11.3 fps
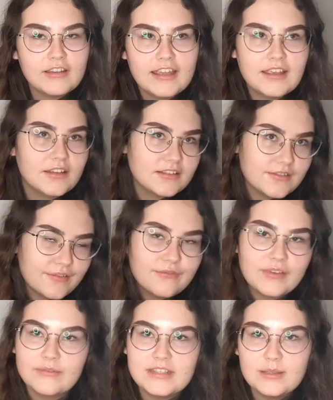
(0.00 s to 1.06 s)
like
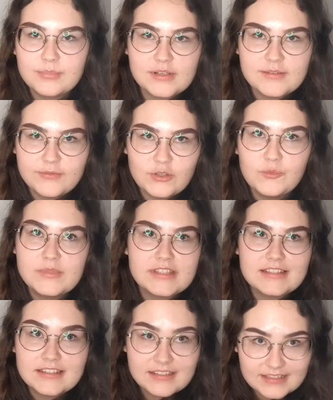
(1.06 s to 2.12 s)
15 perfumes
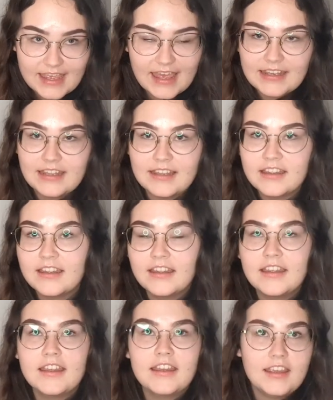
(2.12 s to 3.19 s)
standing
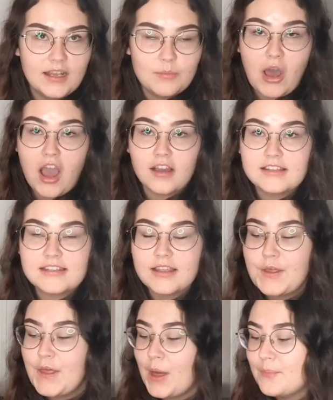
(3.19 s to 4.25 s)
in a box,
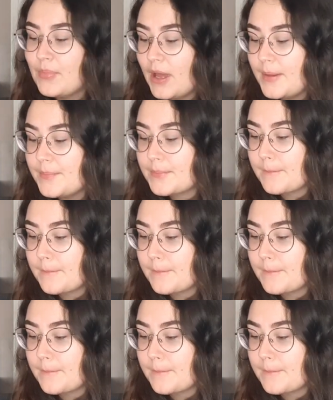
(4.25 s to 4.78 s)
but